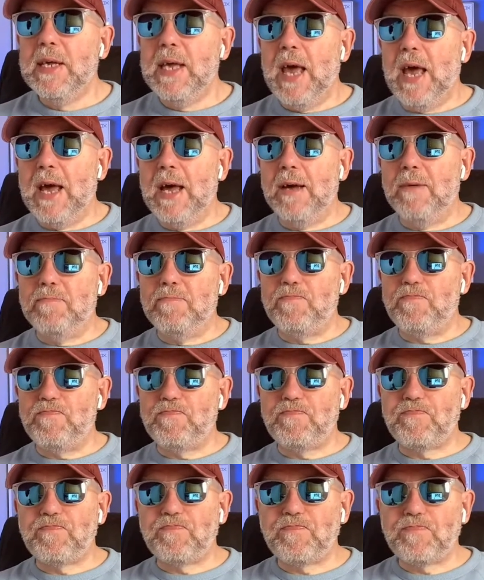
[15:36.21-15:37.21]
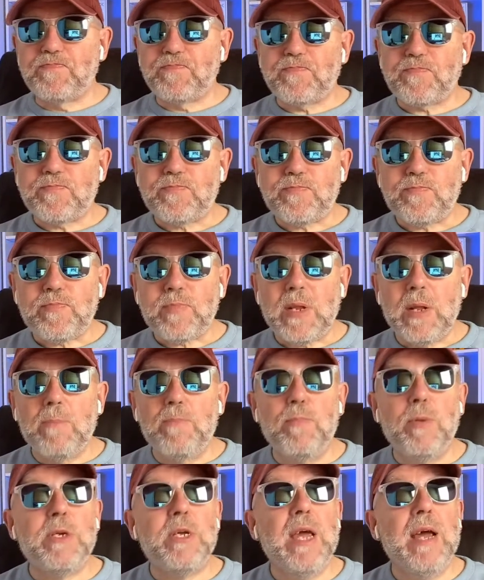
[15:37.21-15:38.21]
Um,
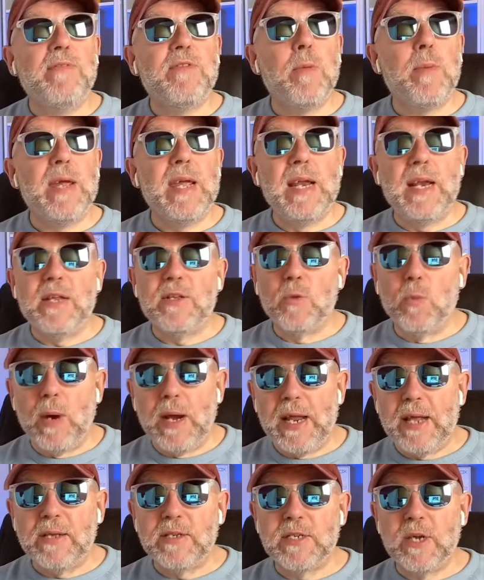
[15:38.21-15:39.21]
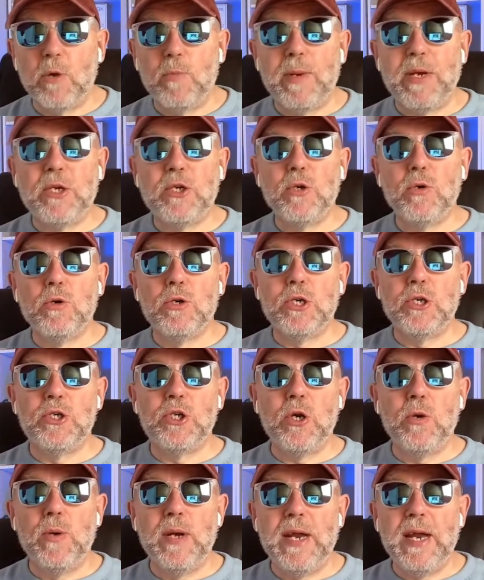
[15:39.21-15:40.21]
but you have to be in it to win it, so be sure to
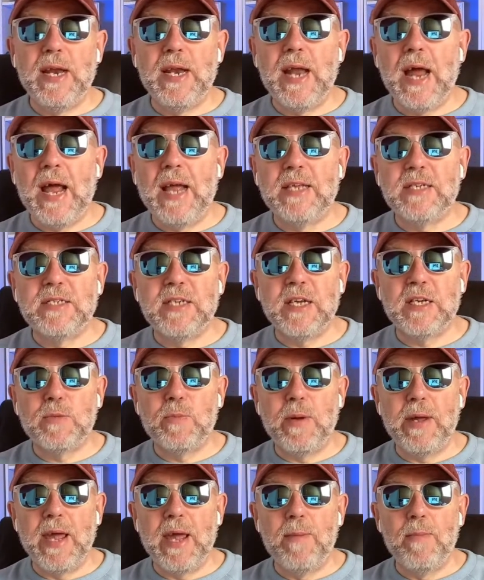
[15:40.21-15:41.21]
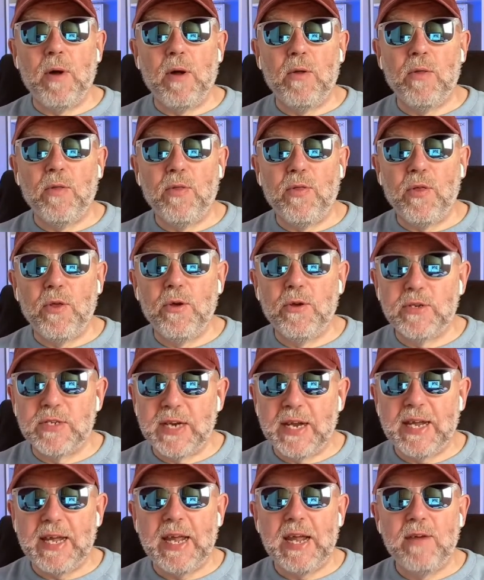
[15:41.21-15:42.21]
tune in at six p m on
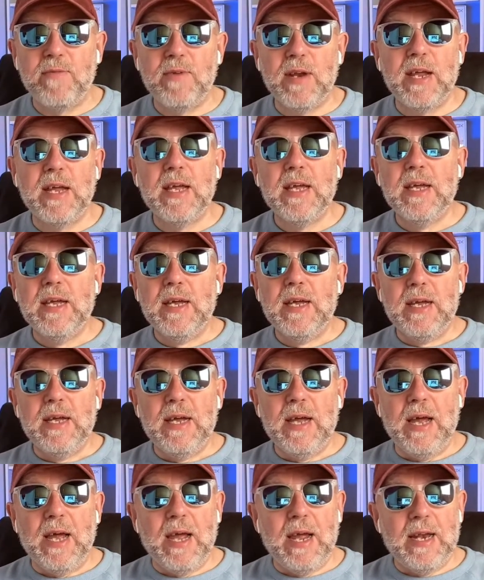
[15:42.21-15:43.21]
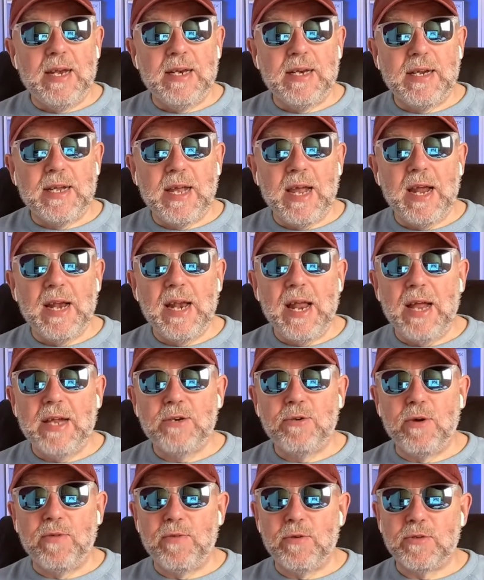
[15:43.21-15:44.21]
Thursday evening. And Ken
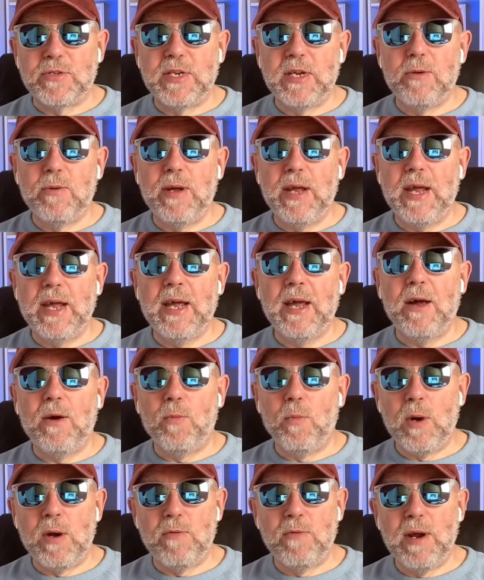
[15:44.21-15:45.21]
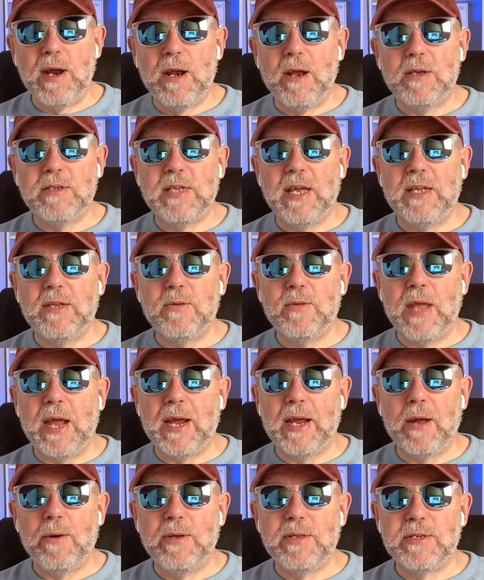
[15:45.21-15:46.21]
Hatcher, if you're still here, we realise that that
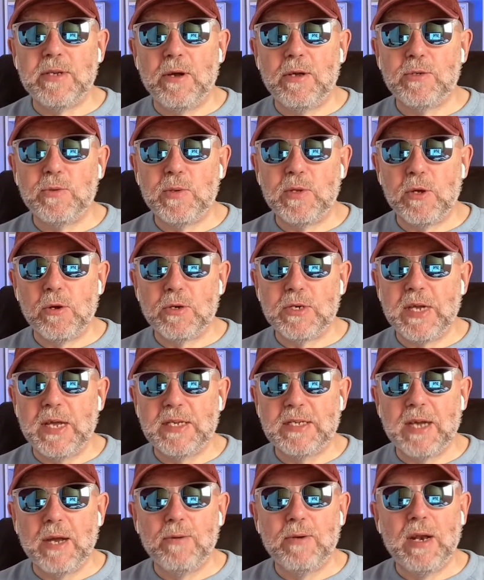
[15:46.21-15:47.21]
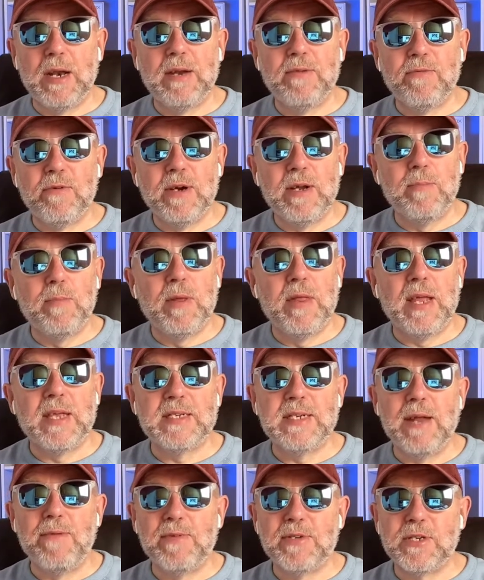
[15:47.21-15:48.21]
coincides with your Tesco delivery, but that's
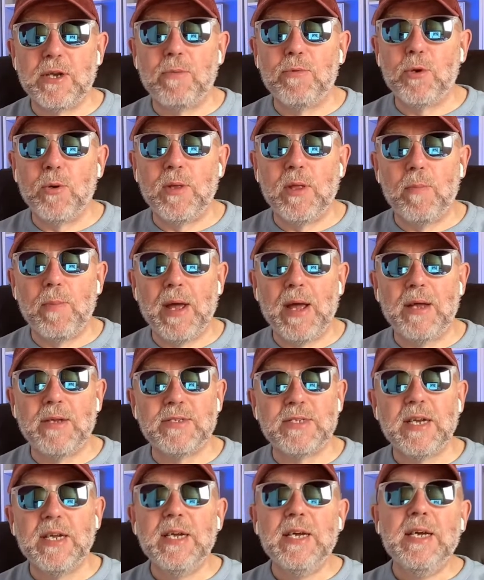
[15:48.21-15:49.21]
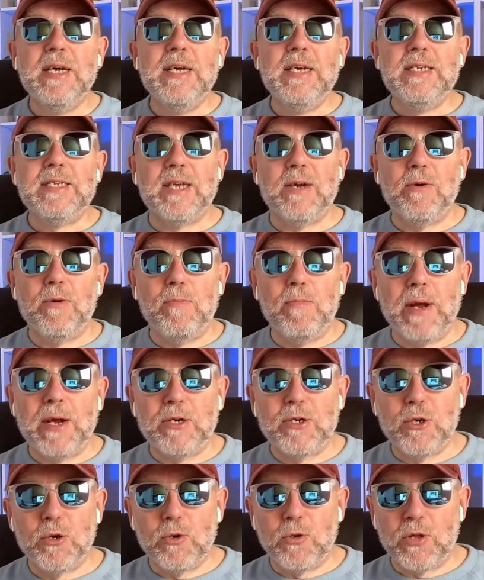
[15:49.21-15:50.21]
never stopped you in the past. So make
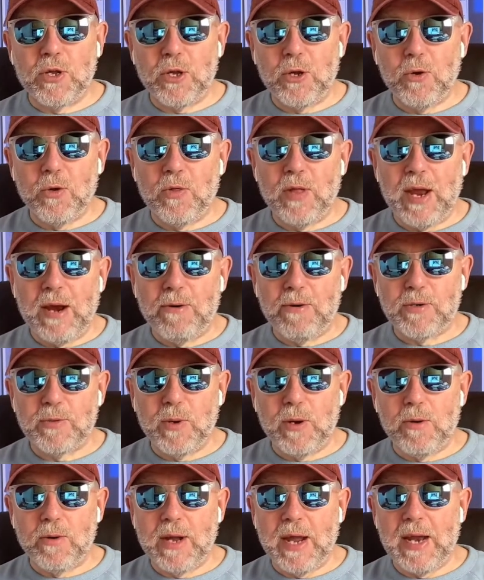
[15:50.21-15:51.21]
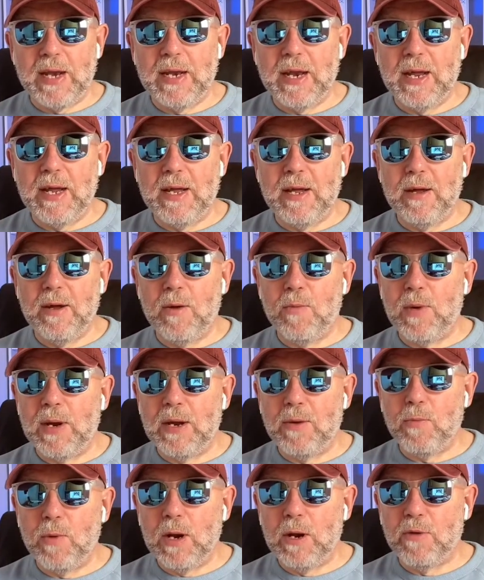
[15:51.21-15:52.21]
sure that you're there as well, Ken. Uh, and we,
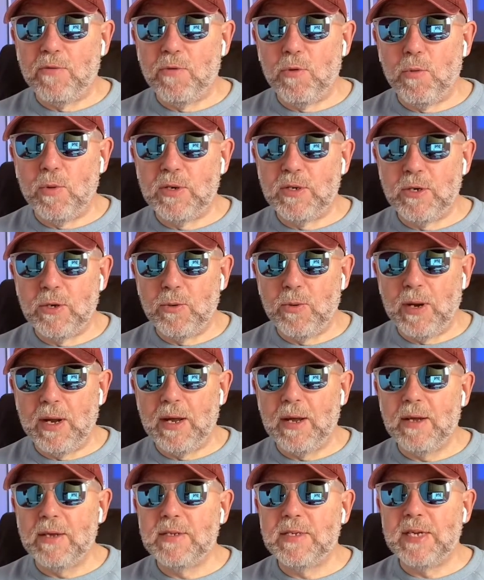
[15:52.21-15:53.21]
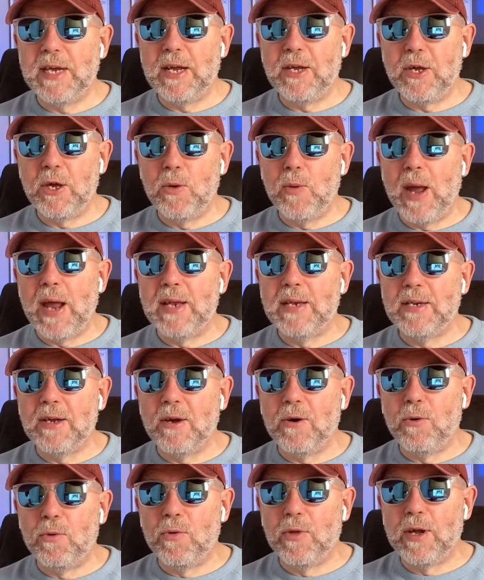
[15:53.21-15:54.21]
we look forward to uh, seeing you enter
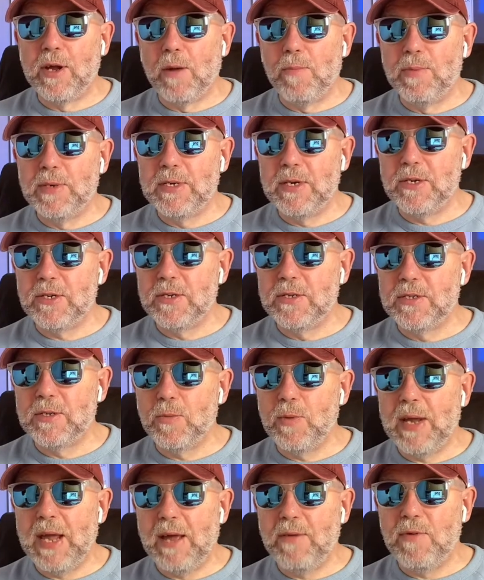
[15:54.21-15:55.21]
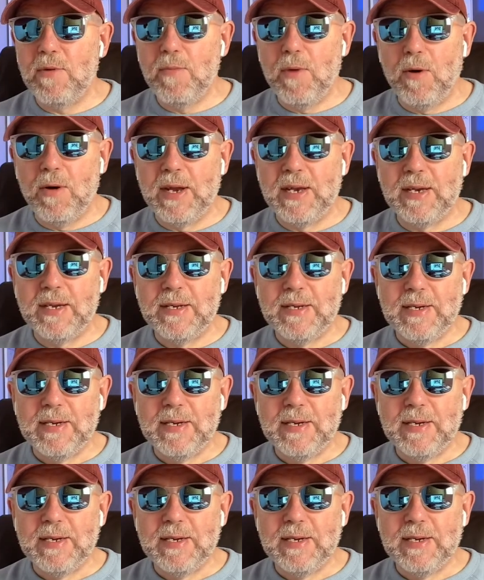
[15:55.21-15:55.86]
all the competitions that we have in mind.